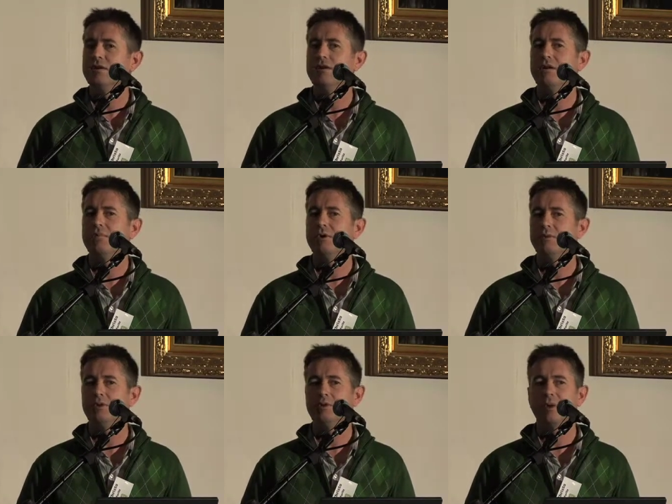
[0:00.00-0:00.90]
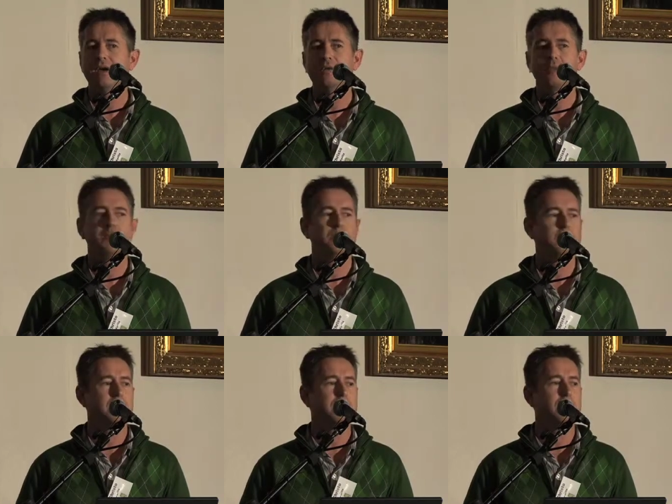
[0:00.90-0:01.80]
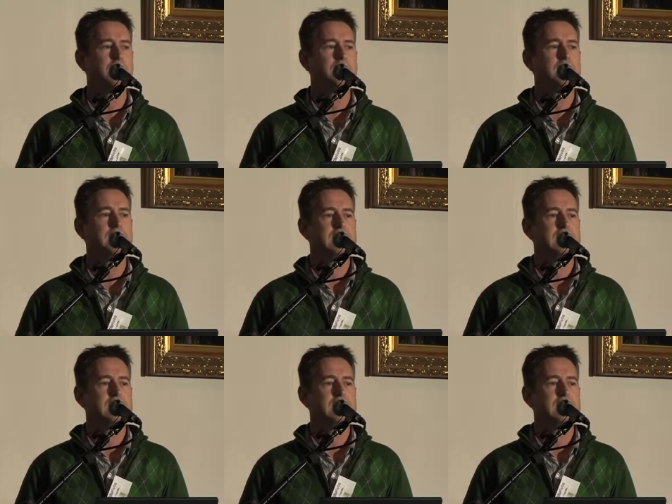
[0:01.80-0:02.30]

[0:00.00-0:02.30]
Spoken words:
I'm going to put it back or I'm going to put it in my pocket.